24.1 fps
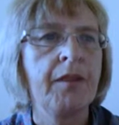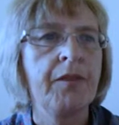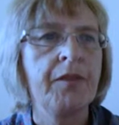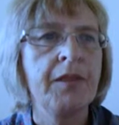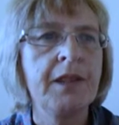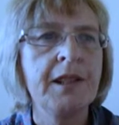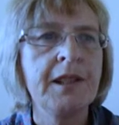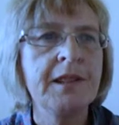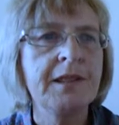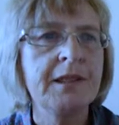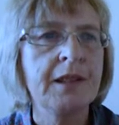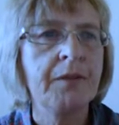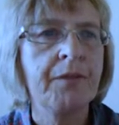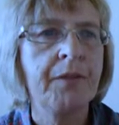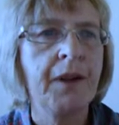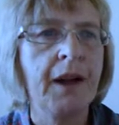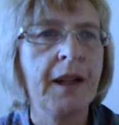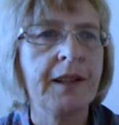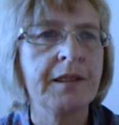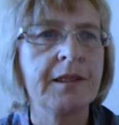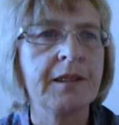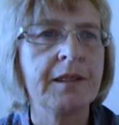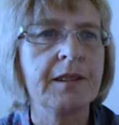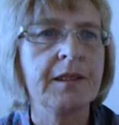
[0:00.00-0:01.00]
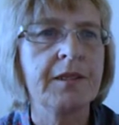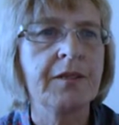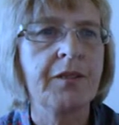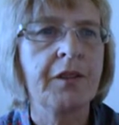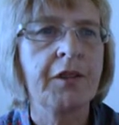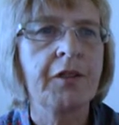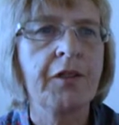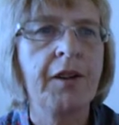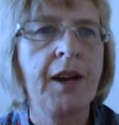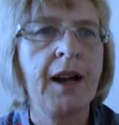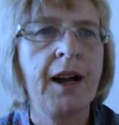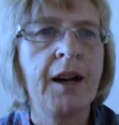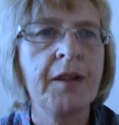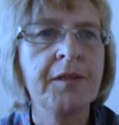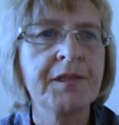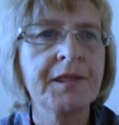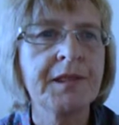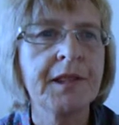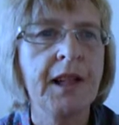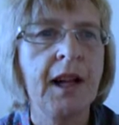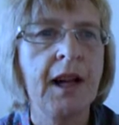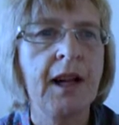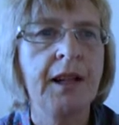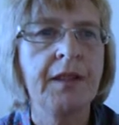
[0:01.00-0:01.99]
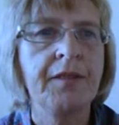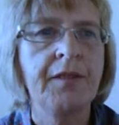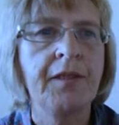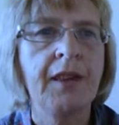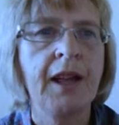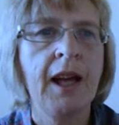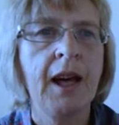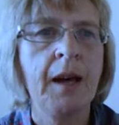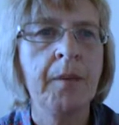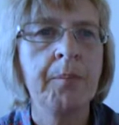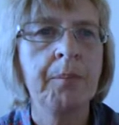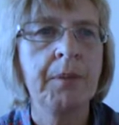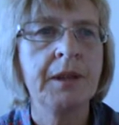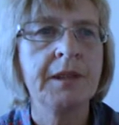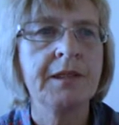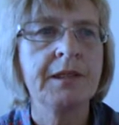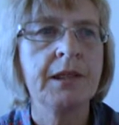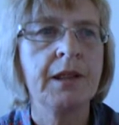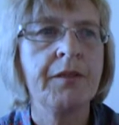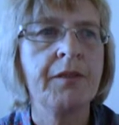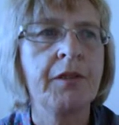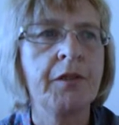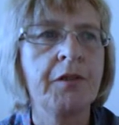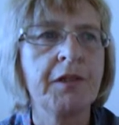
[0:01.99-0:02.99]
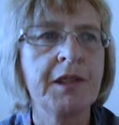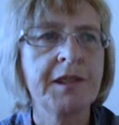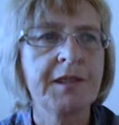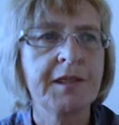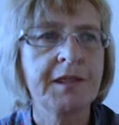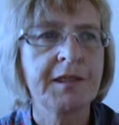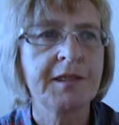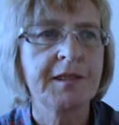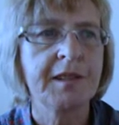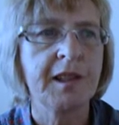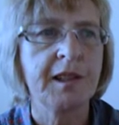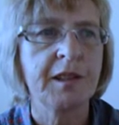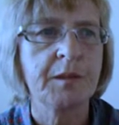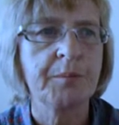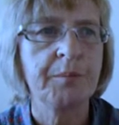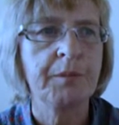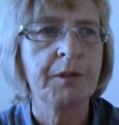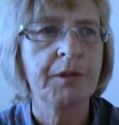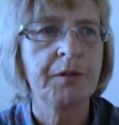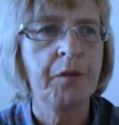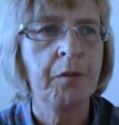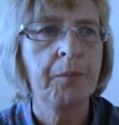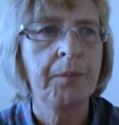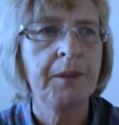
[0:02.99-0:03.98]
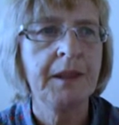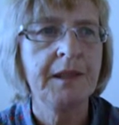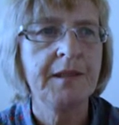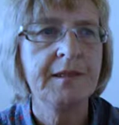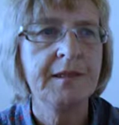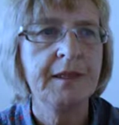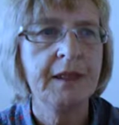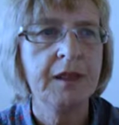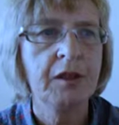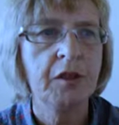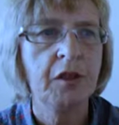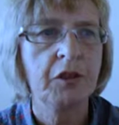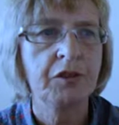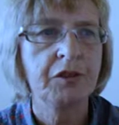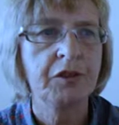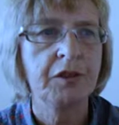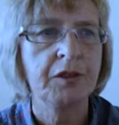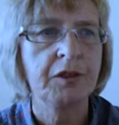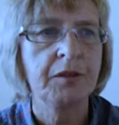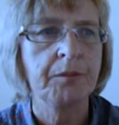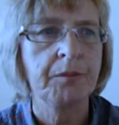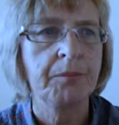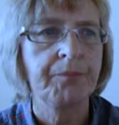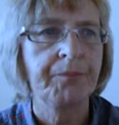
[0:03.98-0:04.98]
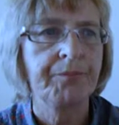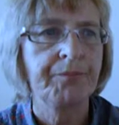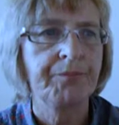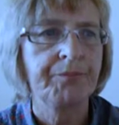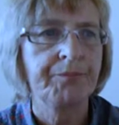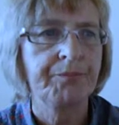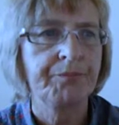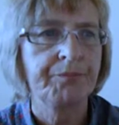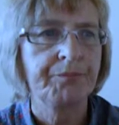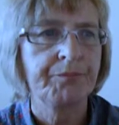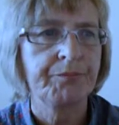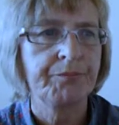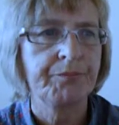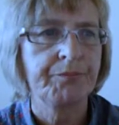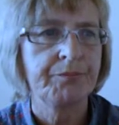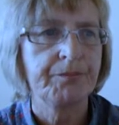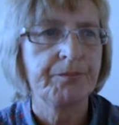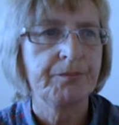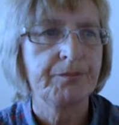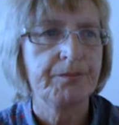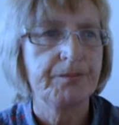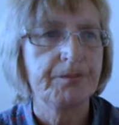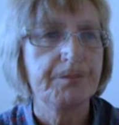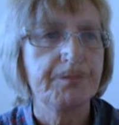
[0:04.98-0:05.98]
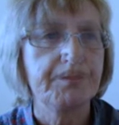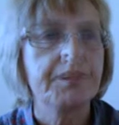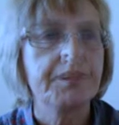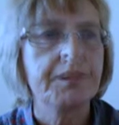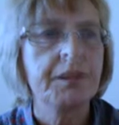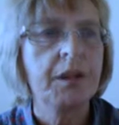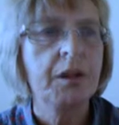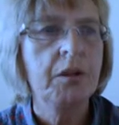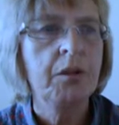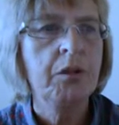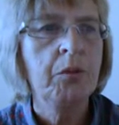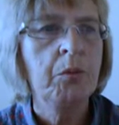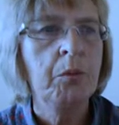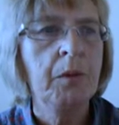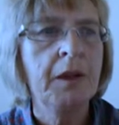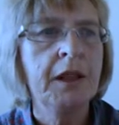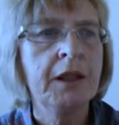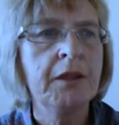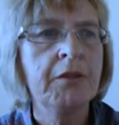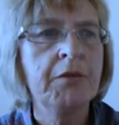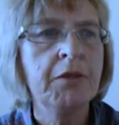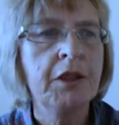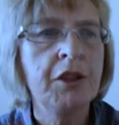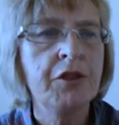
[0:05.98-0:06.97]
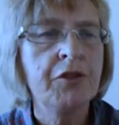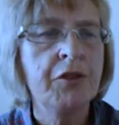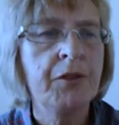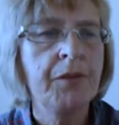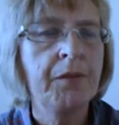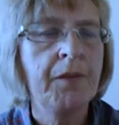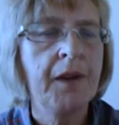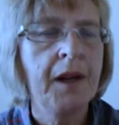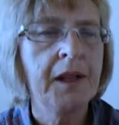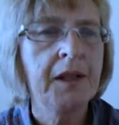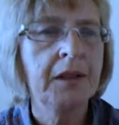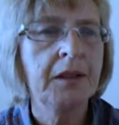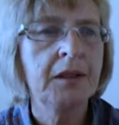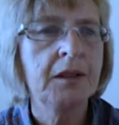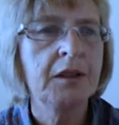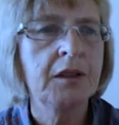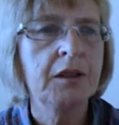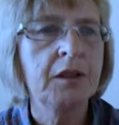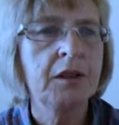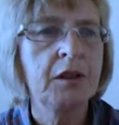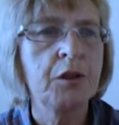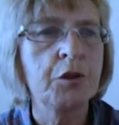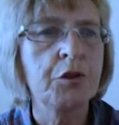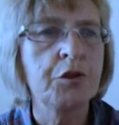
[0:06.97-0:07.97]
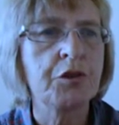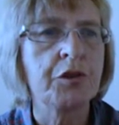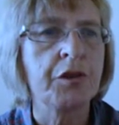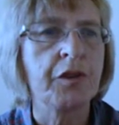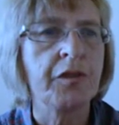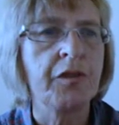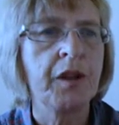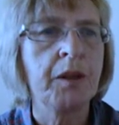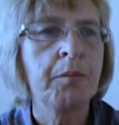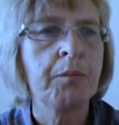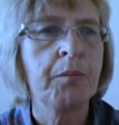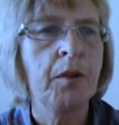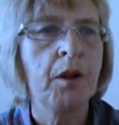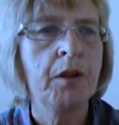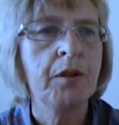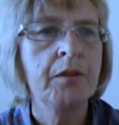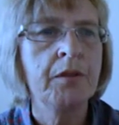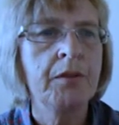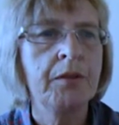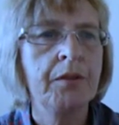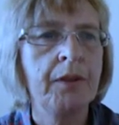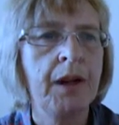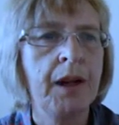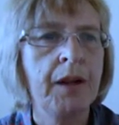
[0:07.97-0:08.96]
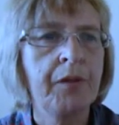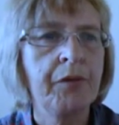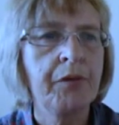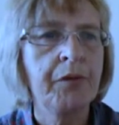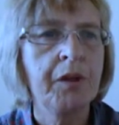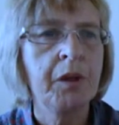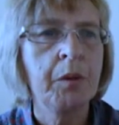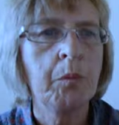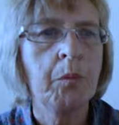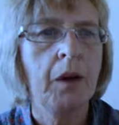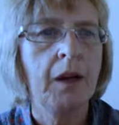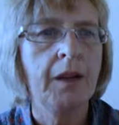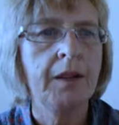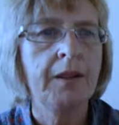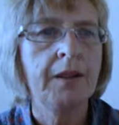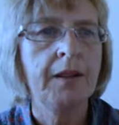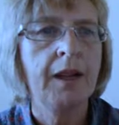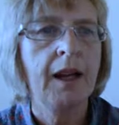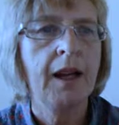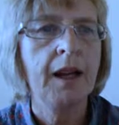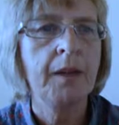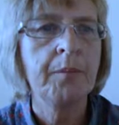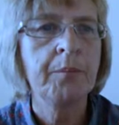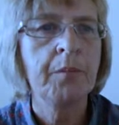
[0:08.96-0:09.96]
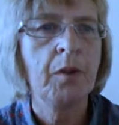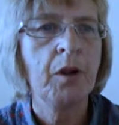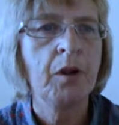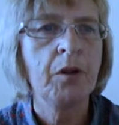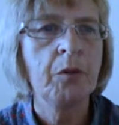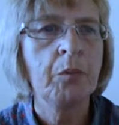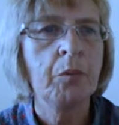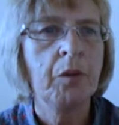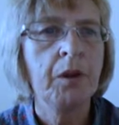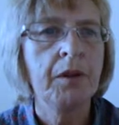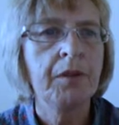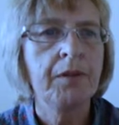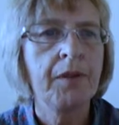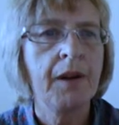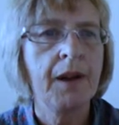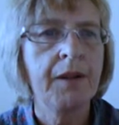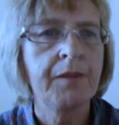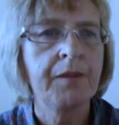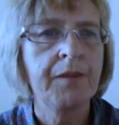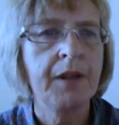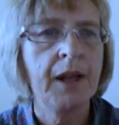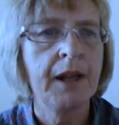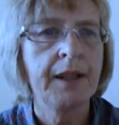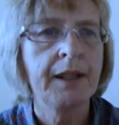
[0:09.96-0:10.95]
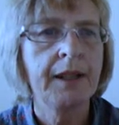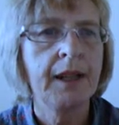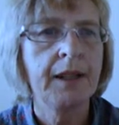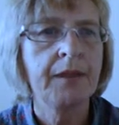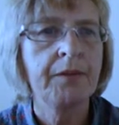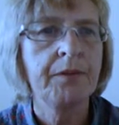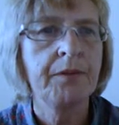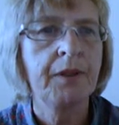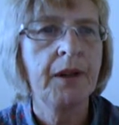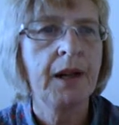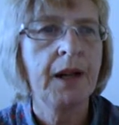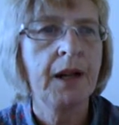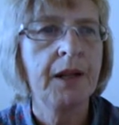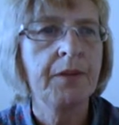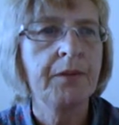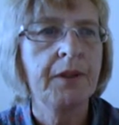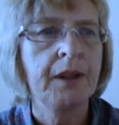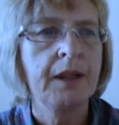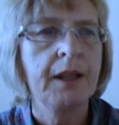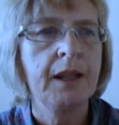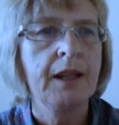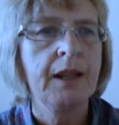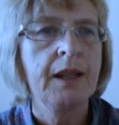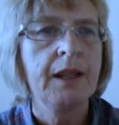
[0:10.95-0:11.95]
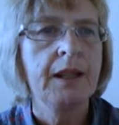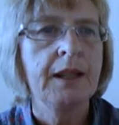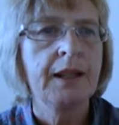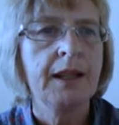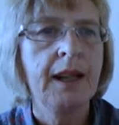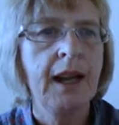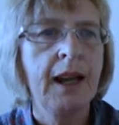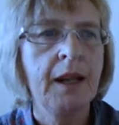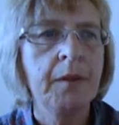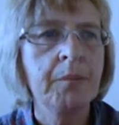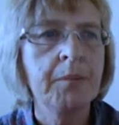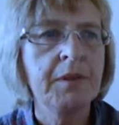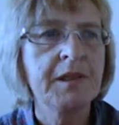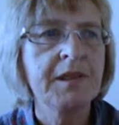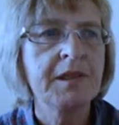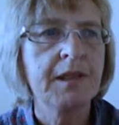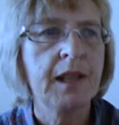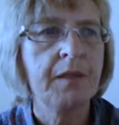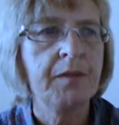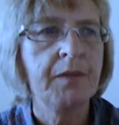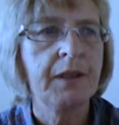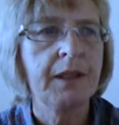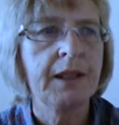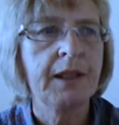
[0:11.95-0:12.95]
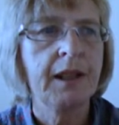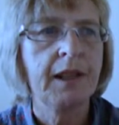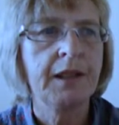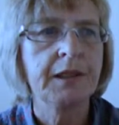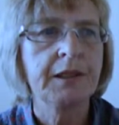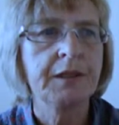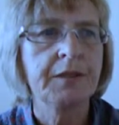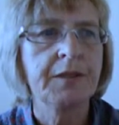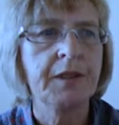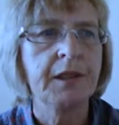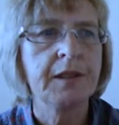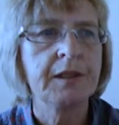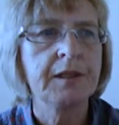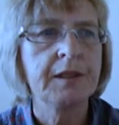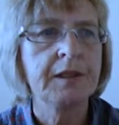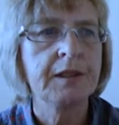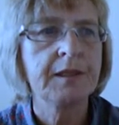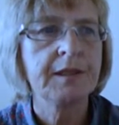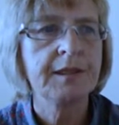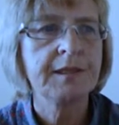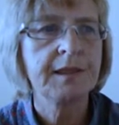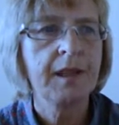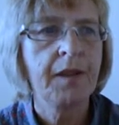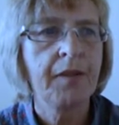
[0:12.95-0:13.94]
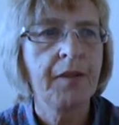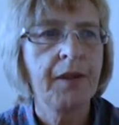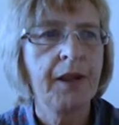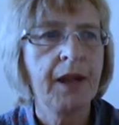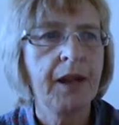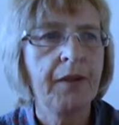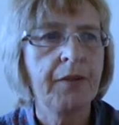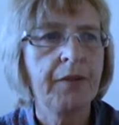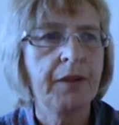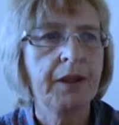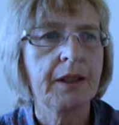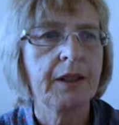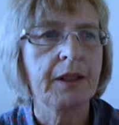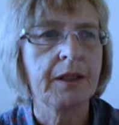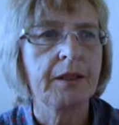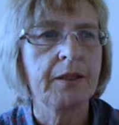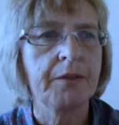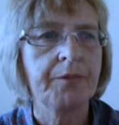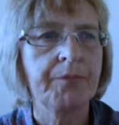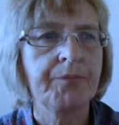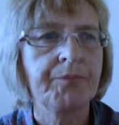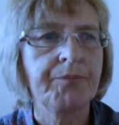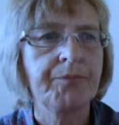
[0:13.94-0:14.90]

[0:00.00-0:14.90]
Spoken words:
These are factors that are outside the ambit of a risk assessment for BT cotton. So, we can reach the final conclusion that MON 531 and MON 15985 can be safely cultivated in Southern Africa.